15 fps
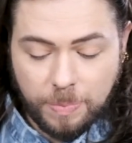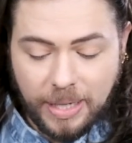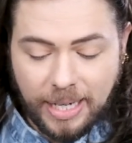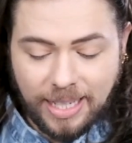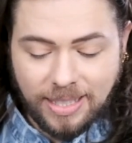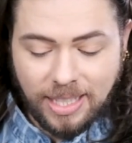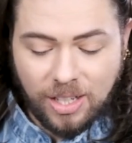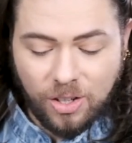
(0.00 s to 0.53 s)

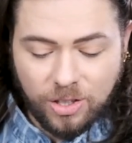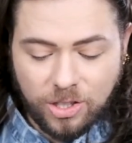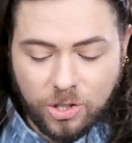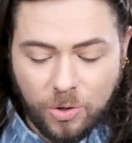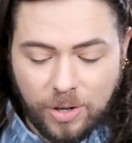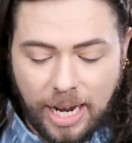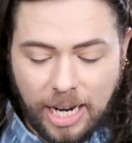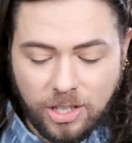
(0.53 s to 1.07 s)
because it looks
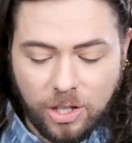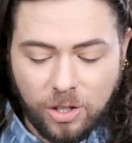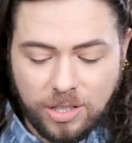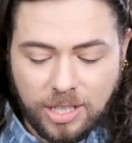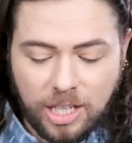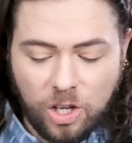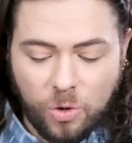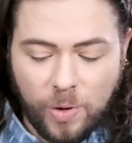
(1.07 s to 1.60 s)
so natural. It
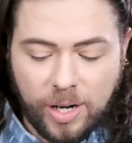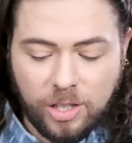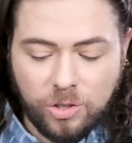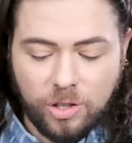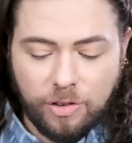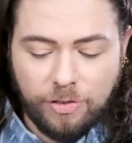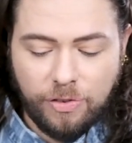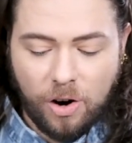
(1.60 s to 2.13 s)
looks like you went into
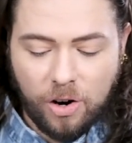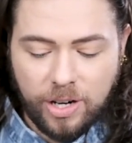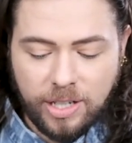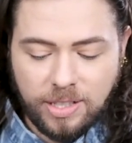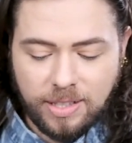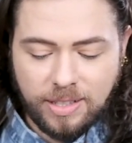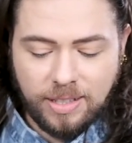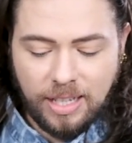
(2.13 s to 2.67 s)
the
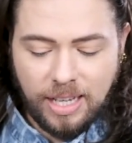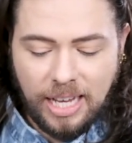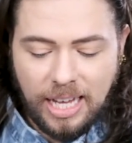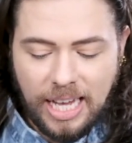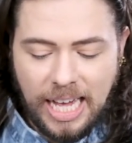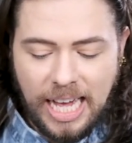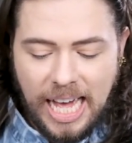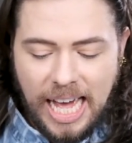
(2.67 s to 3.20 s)
forest
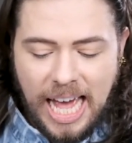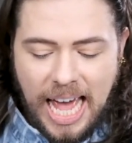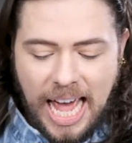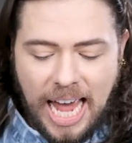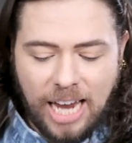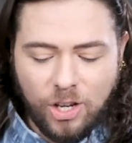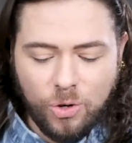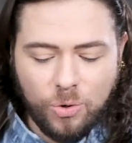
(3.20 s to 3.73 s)

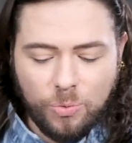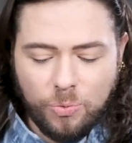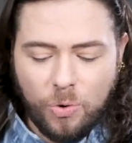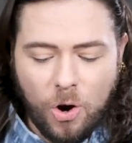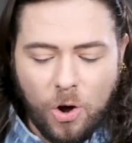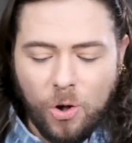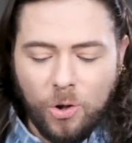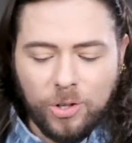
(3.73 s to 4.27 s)
and you
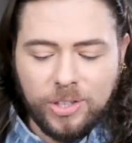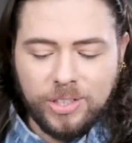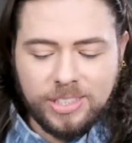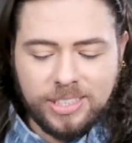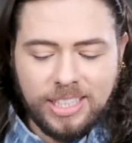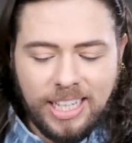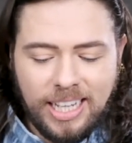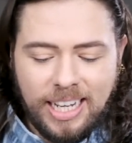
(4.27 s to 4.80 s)

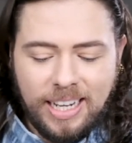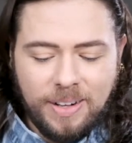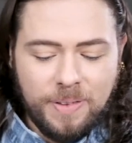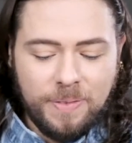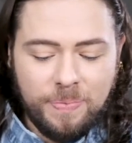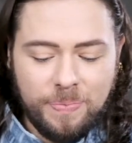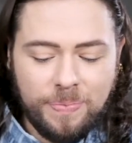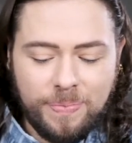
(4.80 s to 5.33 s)
rolled
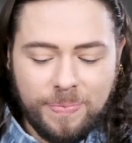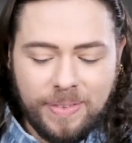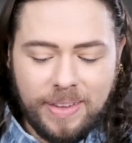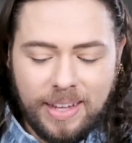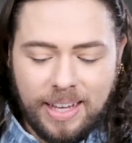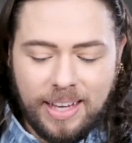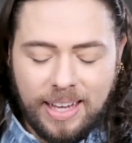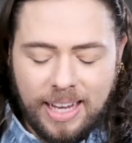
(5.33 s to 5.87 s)

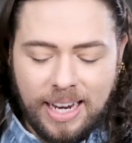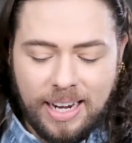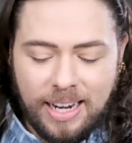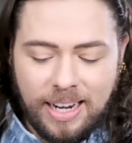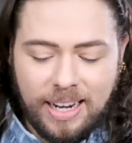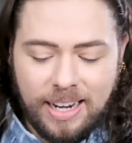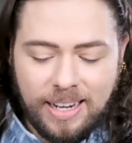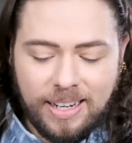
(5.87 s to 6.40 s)

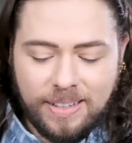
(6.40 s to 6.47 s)
in